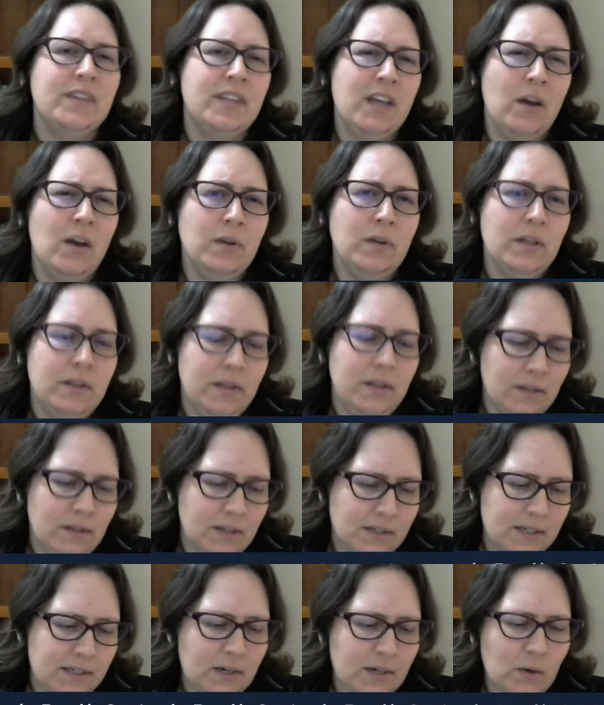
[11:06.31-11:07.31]
The only thing
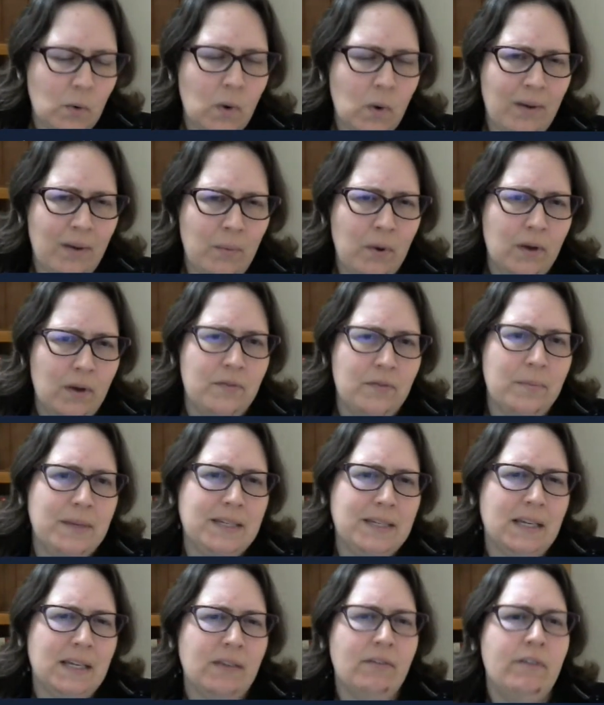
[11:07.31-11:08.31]
that didn't quite work for
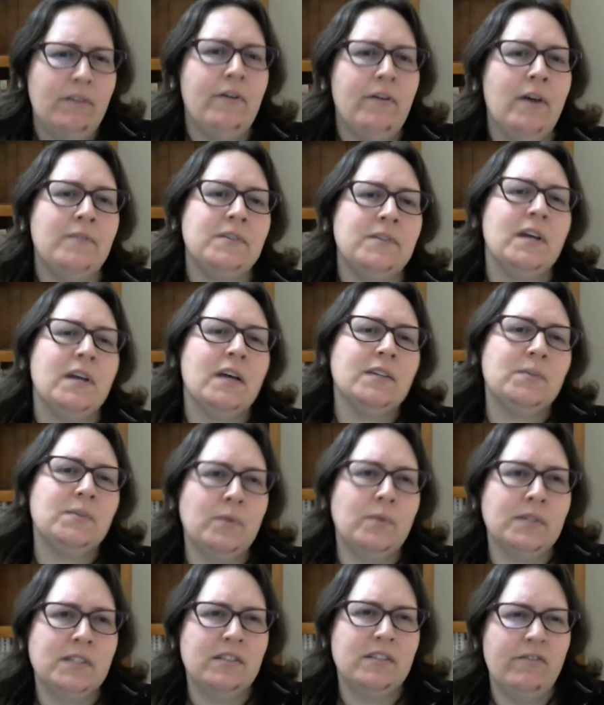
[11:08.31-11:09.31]
me to give it 5
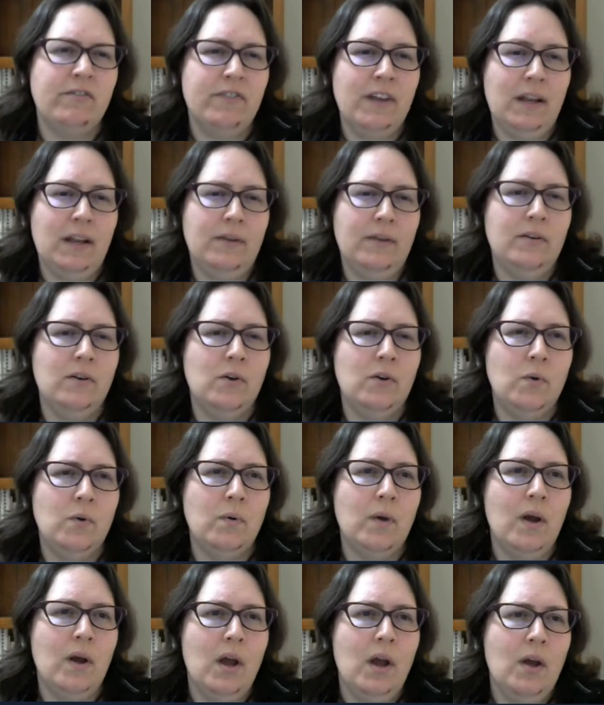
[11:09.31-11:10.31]
stars was the villain,
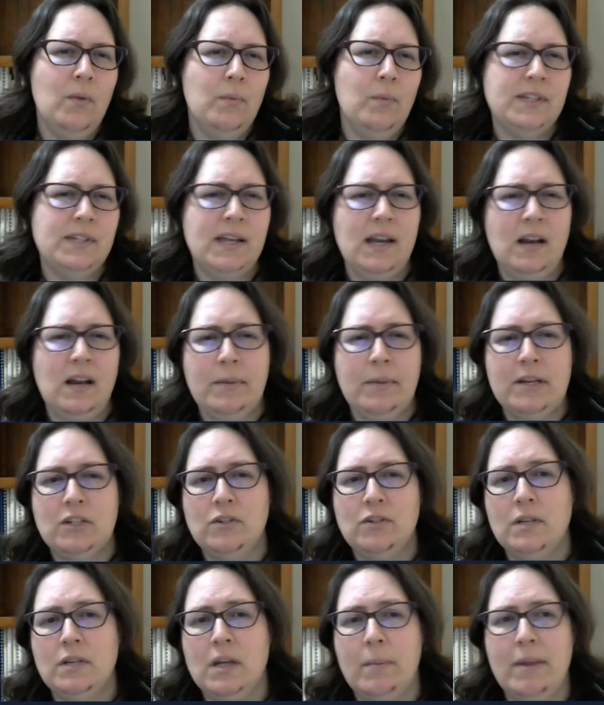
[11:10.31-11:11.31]
who was a little
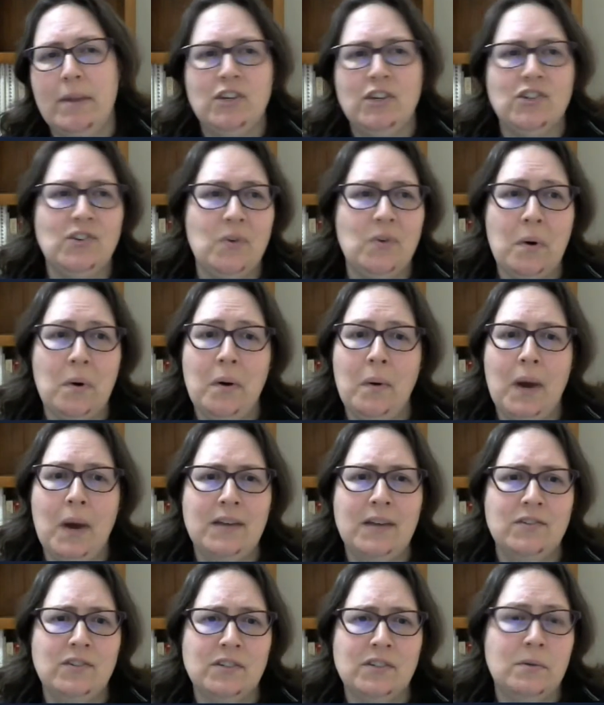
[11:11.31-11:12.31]
bit two-dimensional
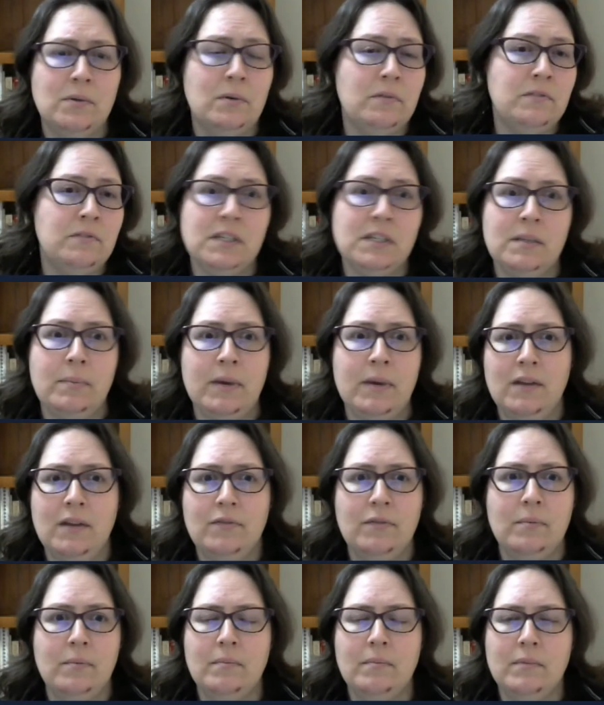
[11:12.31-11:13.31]
and just sort of
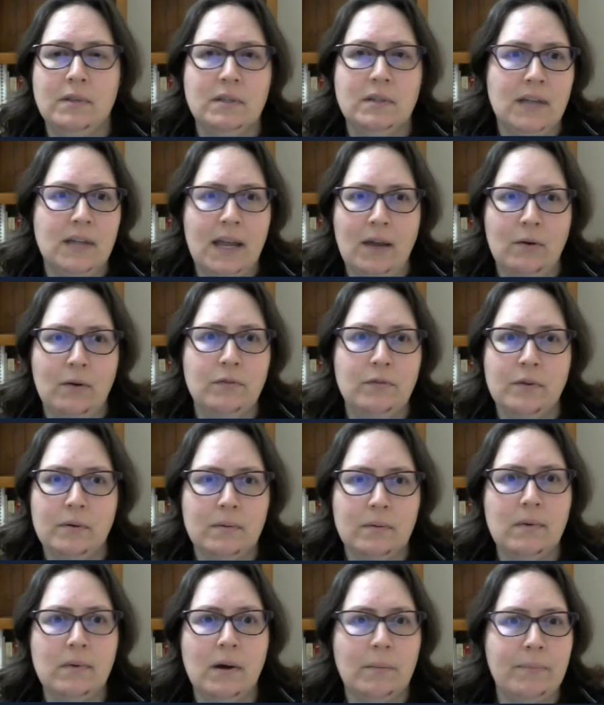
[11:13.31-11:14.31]
disappeared from the tale
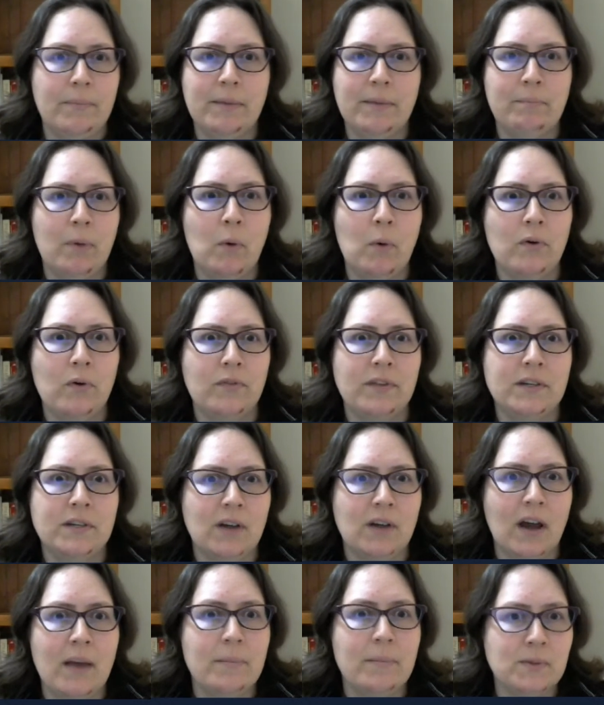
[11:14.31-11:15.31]
for a big bulk of the
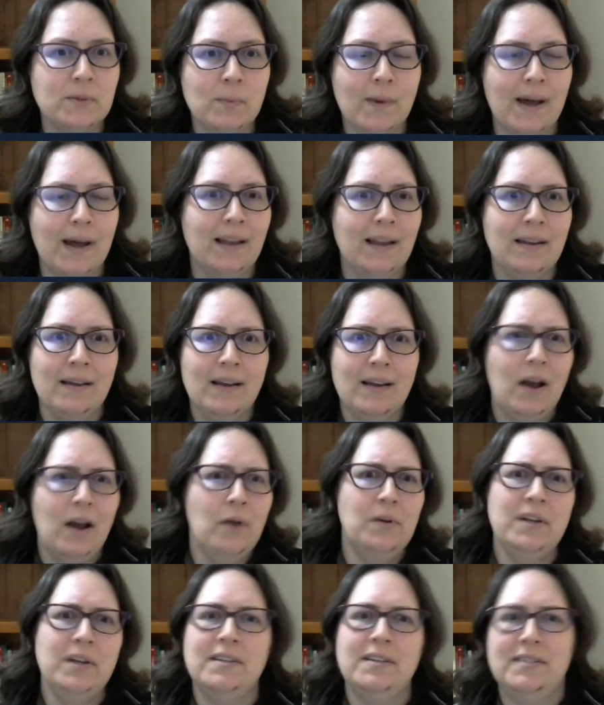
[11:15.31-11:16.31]
time as well,
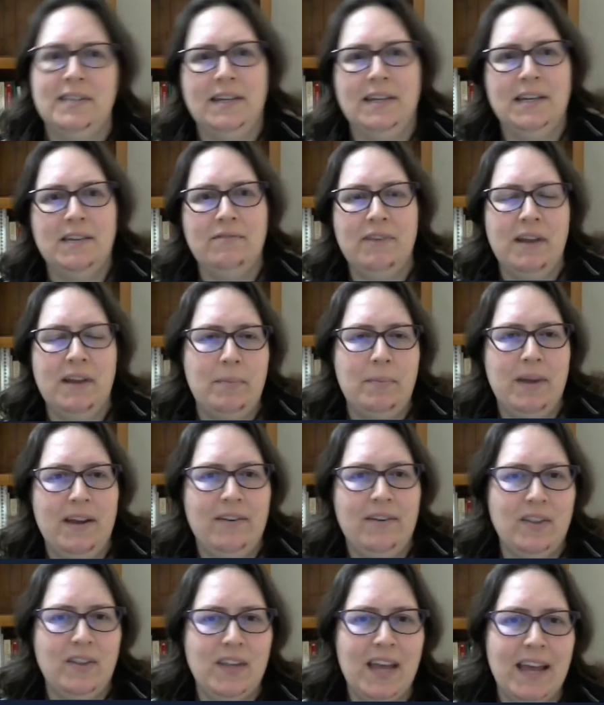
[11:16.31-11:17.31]
only to suddenly
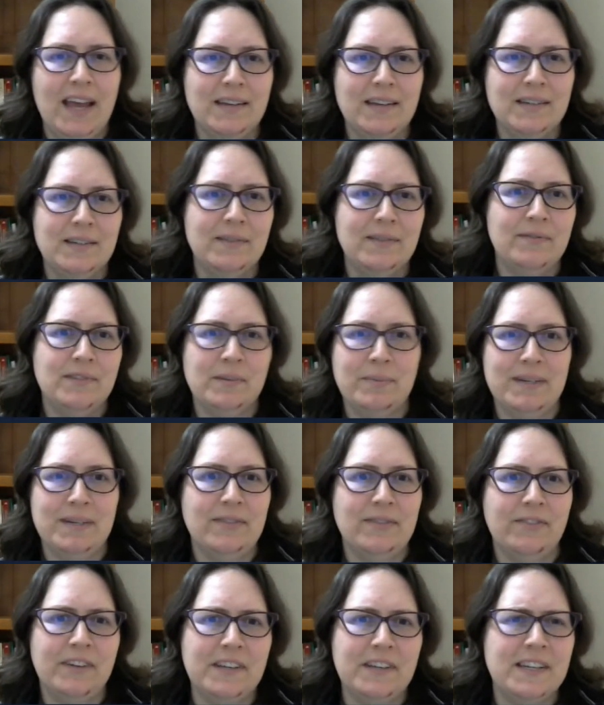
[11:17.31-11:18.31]
reappear at the end to
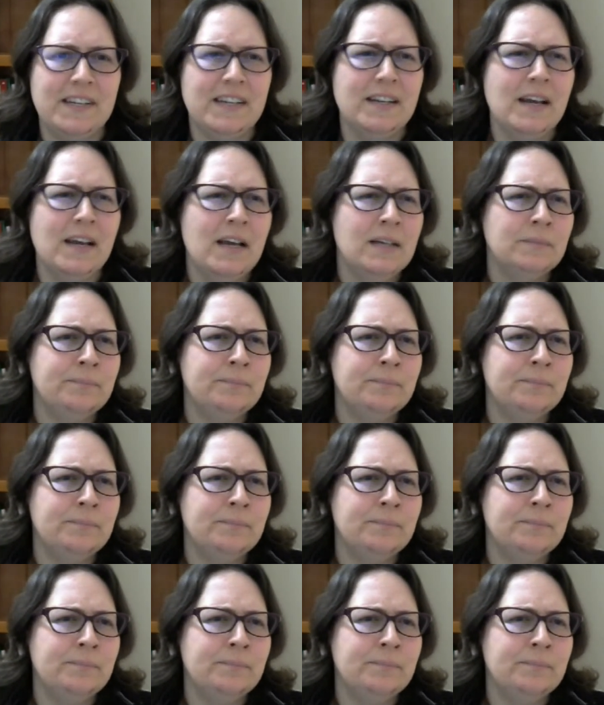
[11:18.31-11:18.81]
be defeated.